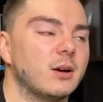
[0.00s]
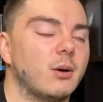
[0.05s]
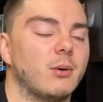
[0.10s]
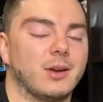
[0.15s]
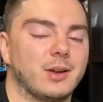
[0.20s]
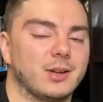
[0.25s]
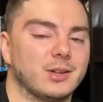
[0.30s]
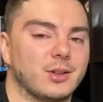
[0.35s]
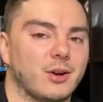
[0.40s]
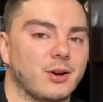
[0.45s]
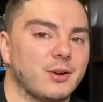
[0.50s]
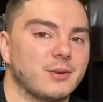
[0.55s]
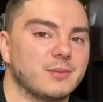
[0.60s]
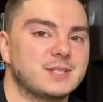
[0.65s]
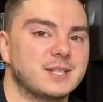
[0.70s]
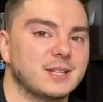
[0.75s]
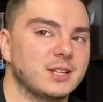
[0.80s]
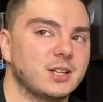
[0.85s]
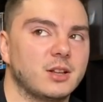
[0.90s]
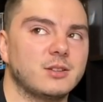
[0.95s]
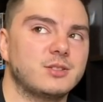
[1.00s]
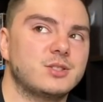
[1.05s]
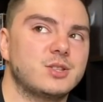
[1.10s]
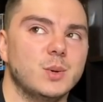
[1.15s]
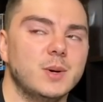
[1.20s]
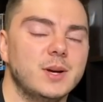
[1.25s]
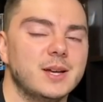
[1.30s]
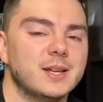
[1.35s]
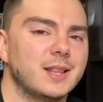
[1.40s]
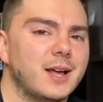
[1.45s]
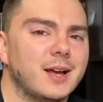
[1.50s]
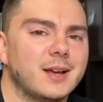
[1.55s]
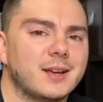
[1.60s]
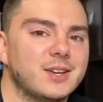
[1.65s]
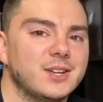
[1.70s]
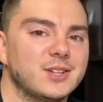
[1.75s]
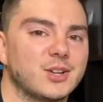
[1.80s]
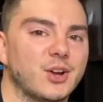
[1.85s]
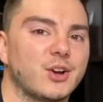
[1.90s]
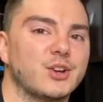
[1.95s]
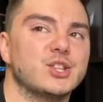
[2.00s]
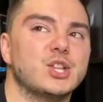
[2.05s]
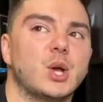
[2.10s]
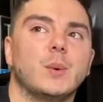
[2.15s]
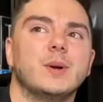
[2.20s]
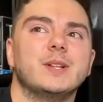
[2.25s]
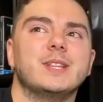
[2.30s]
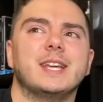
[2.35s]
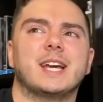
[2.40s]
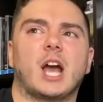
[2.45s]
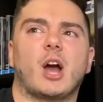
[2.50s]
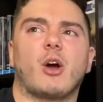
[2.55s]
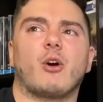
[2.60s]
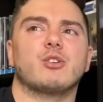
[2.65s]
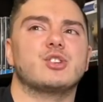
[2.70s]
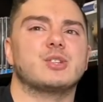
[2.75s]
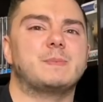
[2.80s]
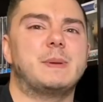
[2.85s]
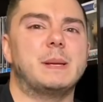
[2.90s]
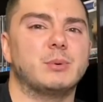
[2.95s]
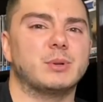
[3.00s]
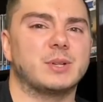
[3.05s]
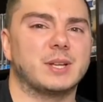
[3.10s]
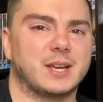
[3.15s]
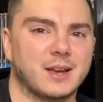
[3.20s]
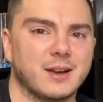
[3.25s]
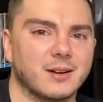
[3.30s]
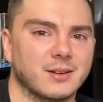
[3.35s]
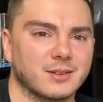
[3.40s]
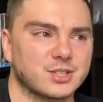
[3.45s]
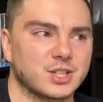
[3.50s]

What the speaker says: You know, so, you know, do I, like, you know, no one encourages people to kill.